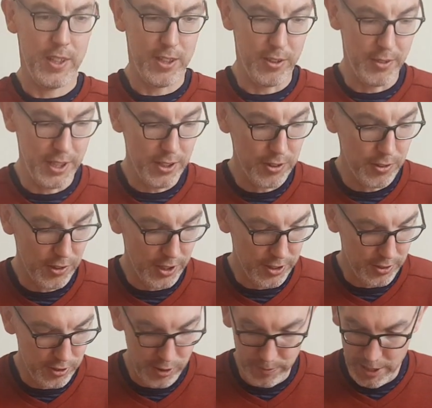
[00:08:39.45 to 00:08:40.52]
So we need to try
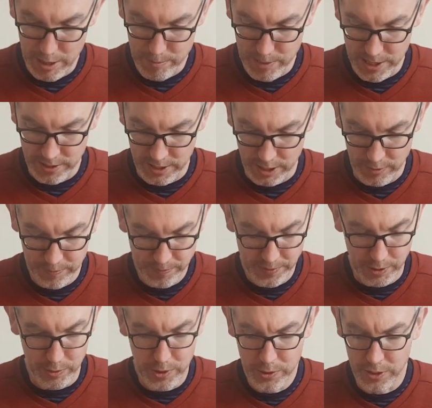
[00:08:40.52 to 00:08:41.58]
and stop that bending.
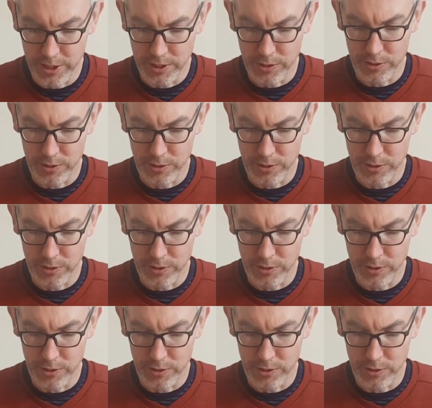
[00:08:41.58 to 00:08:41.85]
We also need